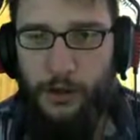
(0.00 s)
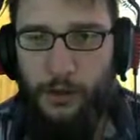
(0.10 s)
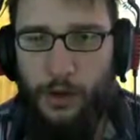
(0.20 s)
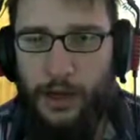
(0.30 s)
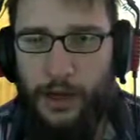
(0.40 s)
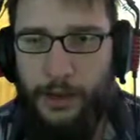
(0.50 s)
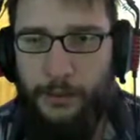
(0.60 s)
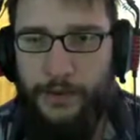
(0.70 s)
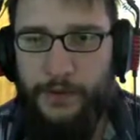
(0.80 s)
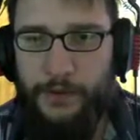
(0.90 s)
Well, I'm
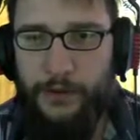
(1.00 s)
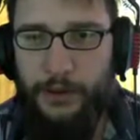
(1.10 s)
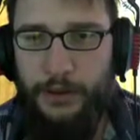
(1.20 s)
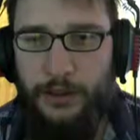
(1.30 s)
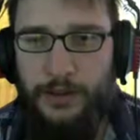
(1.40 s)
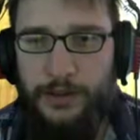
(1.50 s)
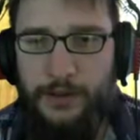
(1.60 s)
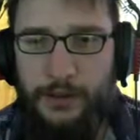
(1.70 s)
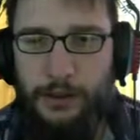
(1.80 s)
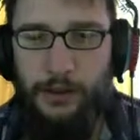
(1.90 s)
still a
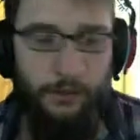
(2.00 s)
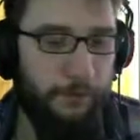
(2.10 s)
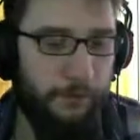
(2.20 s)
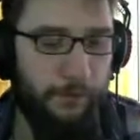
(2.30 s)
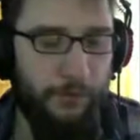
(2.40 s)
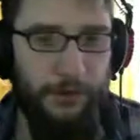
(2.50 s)
thief.